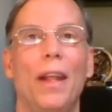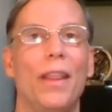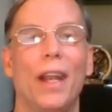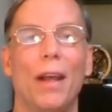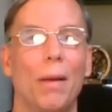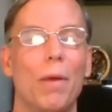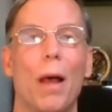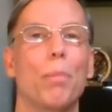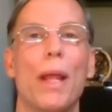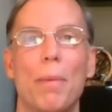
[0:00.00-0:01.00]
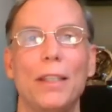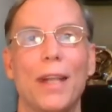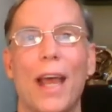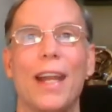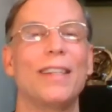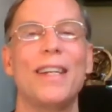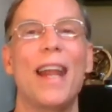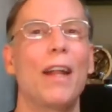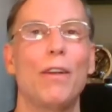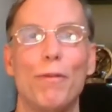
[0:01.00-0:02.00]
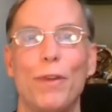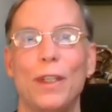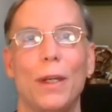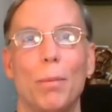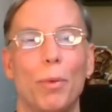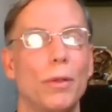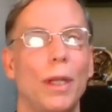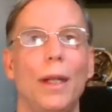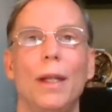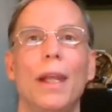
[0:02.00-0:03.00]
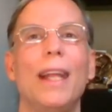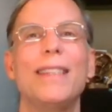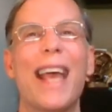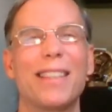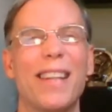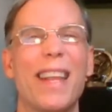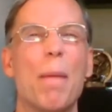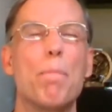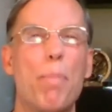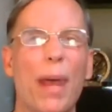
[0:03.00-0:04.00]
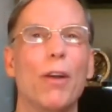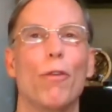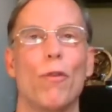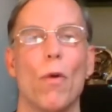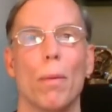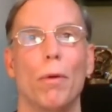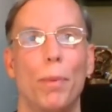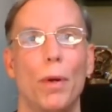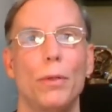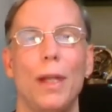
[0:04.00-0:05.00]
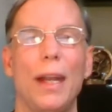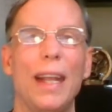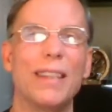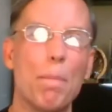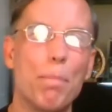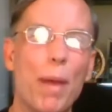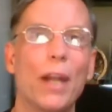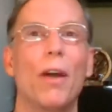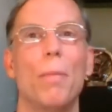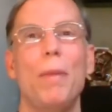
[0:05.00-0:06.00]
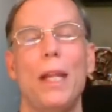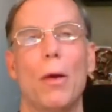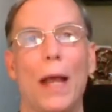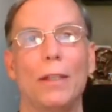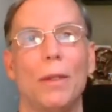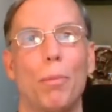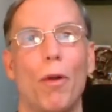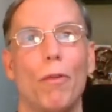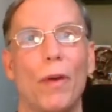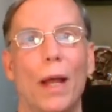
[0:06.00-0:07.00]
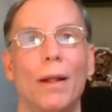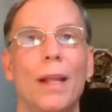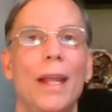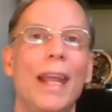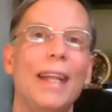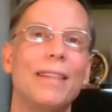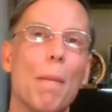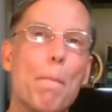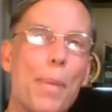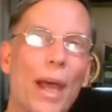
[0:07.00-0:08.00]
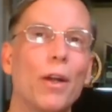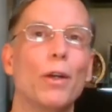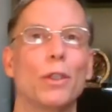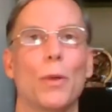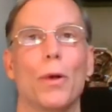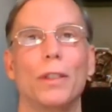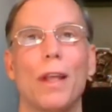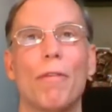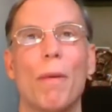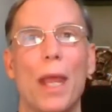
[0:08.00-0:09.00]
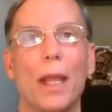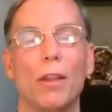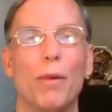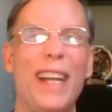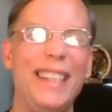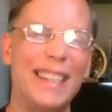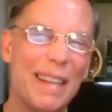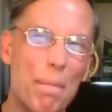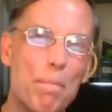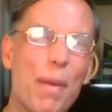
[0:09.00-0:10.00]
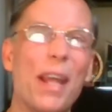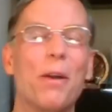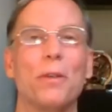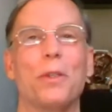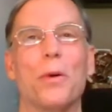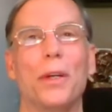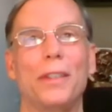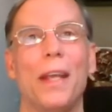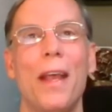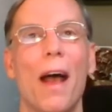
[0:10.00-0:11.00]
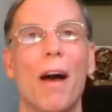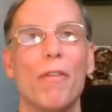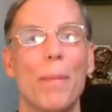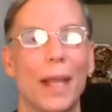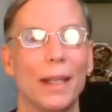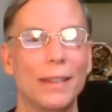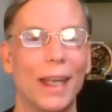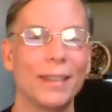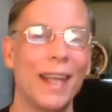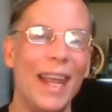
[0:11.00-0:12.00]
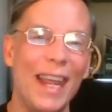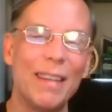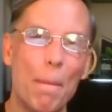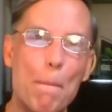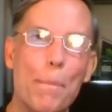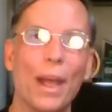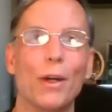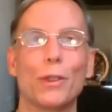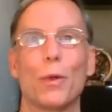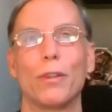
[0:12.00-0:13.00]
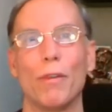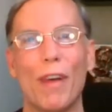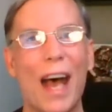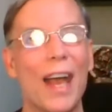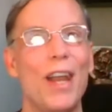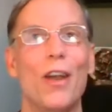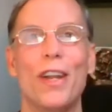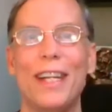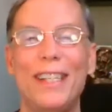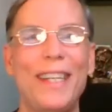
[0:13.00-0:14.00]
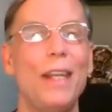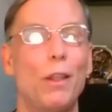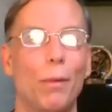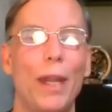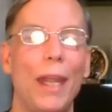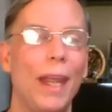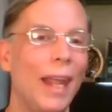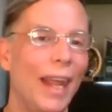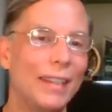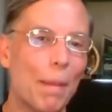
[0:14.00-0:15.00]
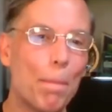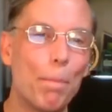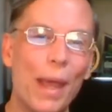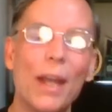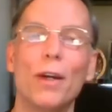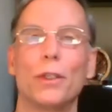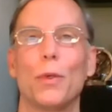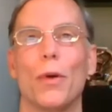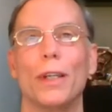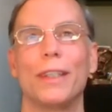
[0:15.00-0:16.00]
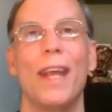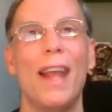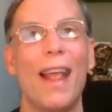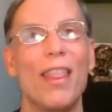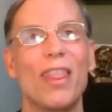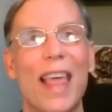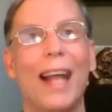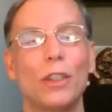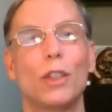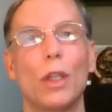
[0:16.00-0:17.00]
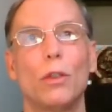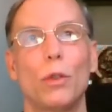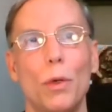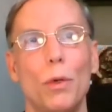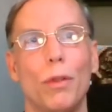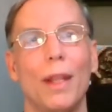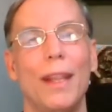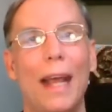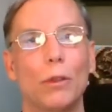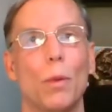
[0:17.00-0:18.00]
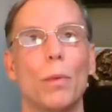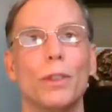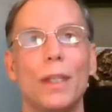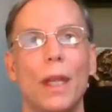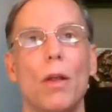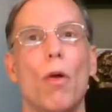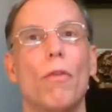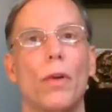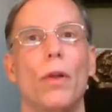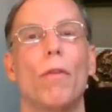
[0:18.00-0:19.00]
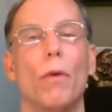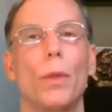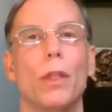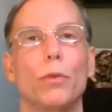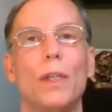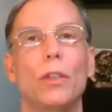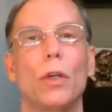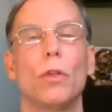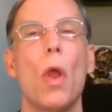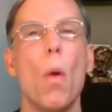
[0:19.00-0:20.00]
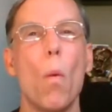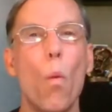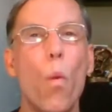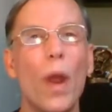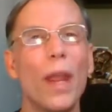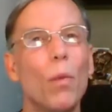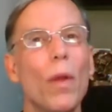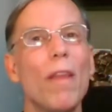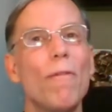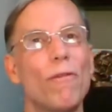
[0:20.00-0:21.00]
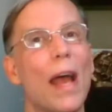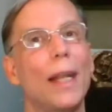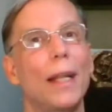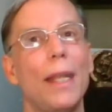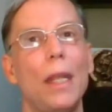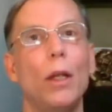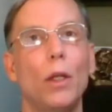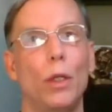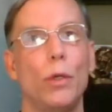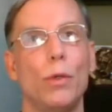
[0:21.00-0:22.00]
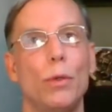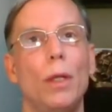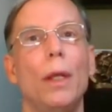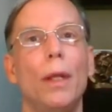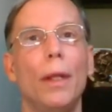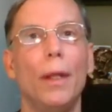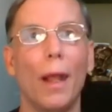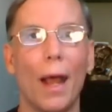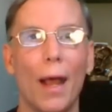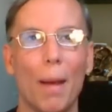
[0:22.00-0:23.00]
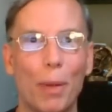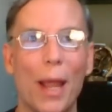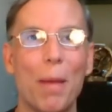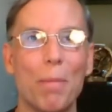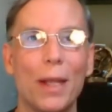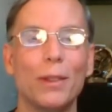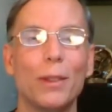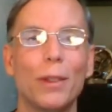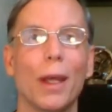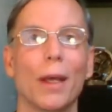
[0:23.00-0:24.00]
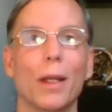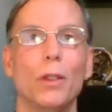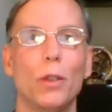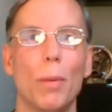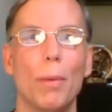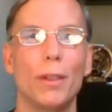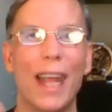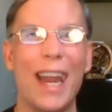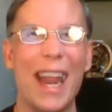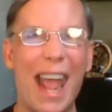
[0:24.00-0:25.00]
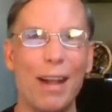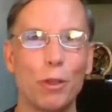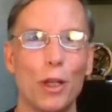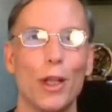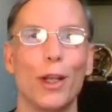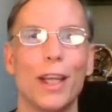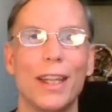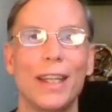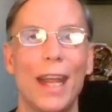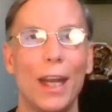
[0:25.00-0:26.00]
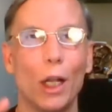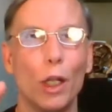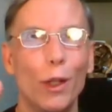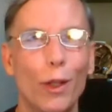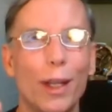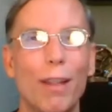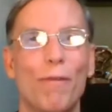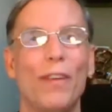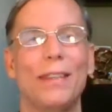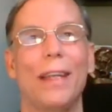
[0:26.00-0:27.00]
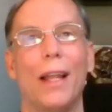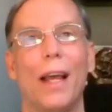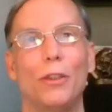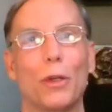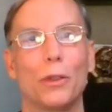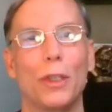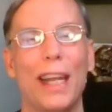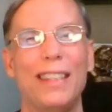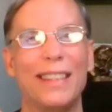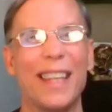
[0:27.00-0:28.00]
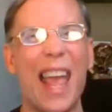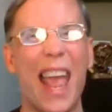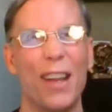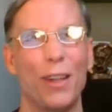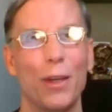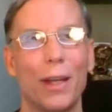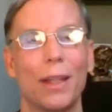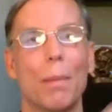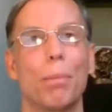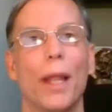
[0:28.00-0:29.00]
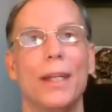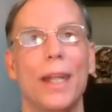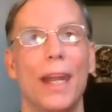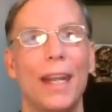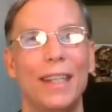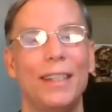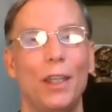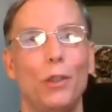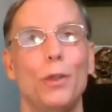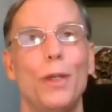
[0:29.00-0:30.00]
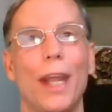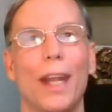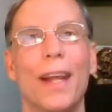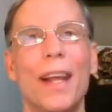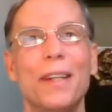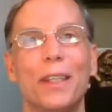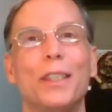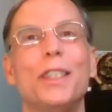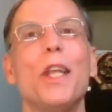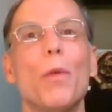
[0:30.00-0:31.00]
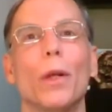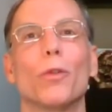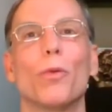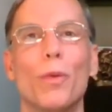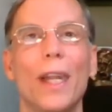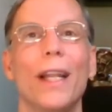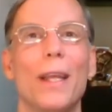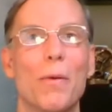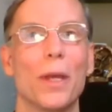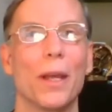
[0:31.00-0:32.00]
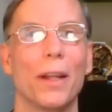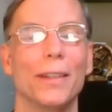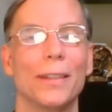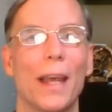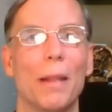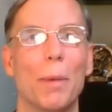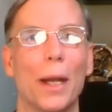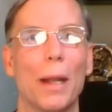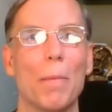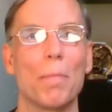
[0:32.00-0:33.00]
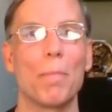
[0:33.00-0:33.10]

that a, a plant-based diet is not deficient in protein. It's actually a better form of protein. It's a better amino acid profile. It's a better source of omega threes. It's a better source of omega six. It's a better source of iron and D three. It's a better source. And that's the truth. And that's what we're seeing over and over with this research when we finally include uh, plant-based uh, consumers and actually look at the data, look at the physiological changes, and look at the blood data and tissue data to see what's really going on inside the body.